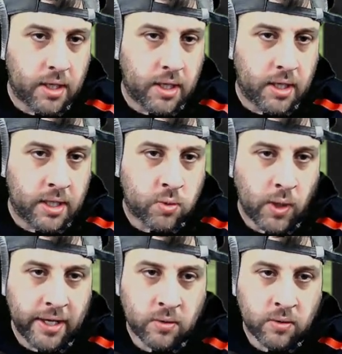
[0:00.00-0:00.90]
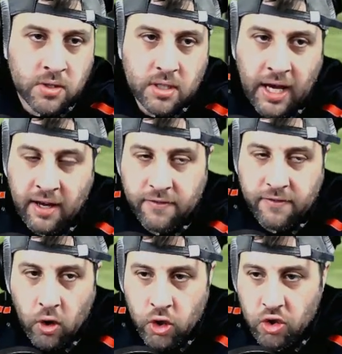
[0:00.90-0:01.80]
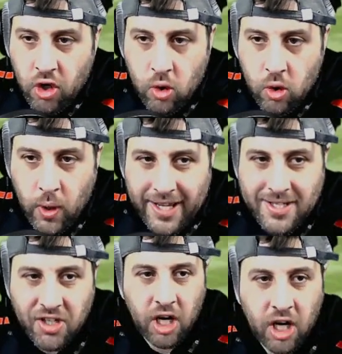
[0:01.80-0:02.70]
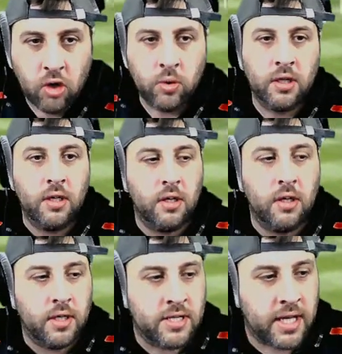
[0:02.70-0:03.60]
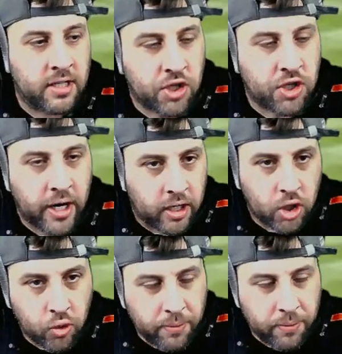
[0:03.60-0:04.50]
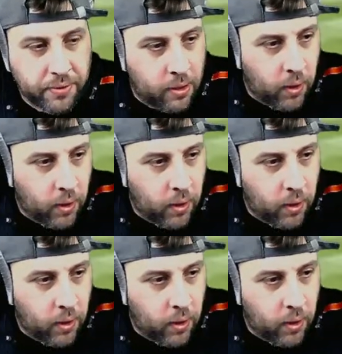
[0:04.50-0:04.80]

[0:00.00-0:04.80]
Wales have got nowhere to go as they try and creep their way